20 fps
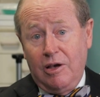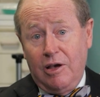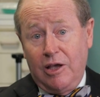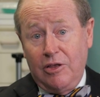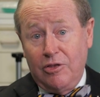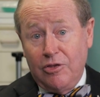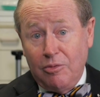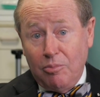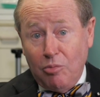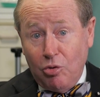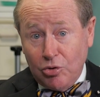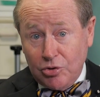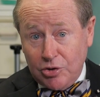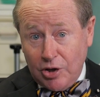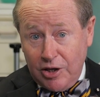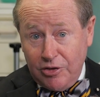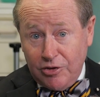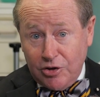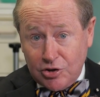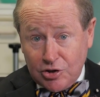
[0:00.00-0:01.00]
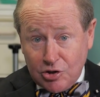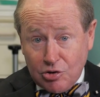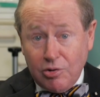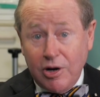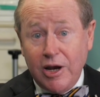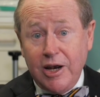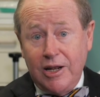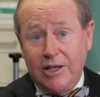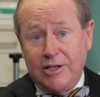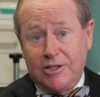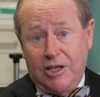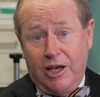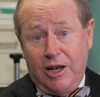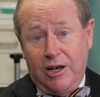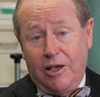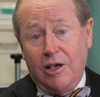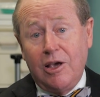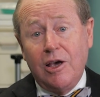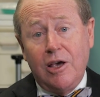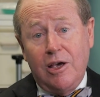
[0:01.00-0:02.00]
in the more in the screening
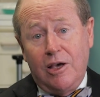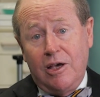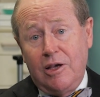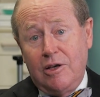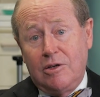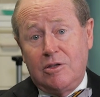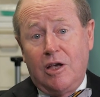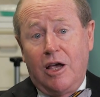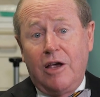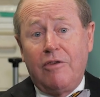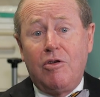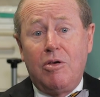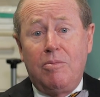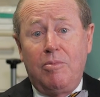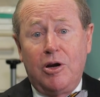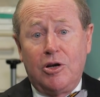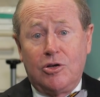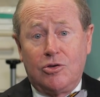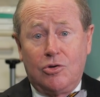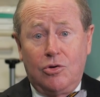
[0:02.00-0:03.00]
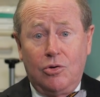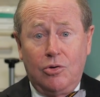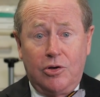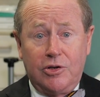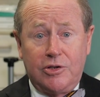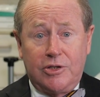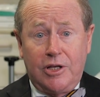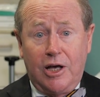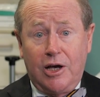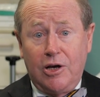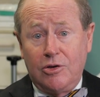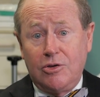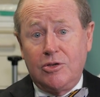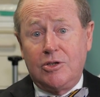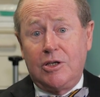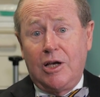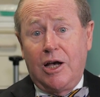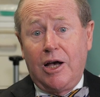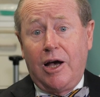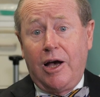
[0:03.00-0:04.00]
setting is every bit as good as
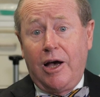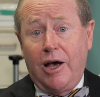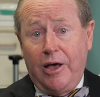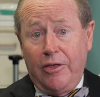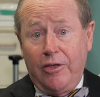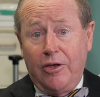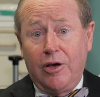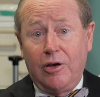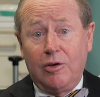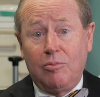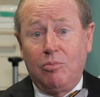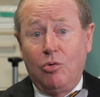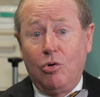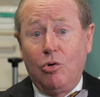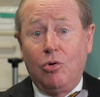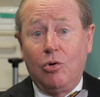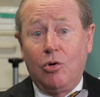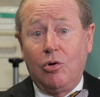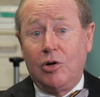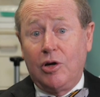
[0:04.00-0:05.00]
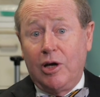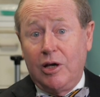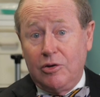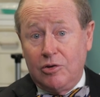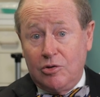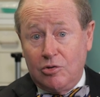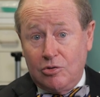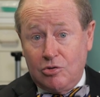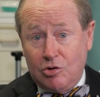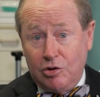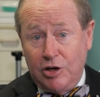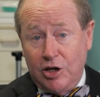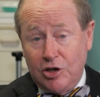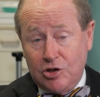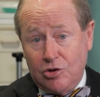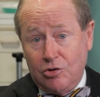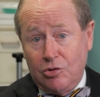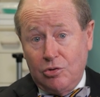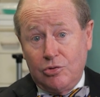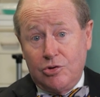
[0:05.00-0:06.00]
those uh, other more
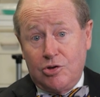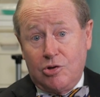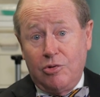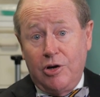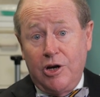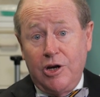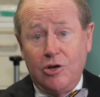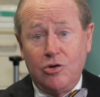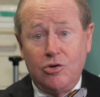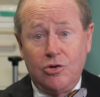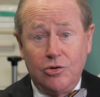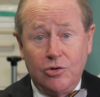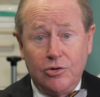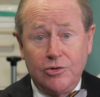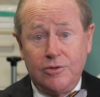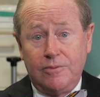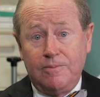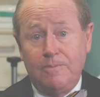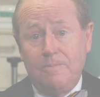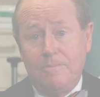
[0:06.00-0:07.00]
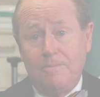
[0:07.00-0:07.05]
traditional screening tools.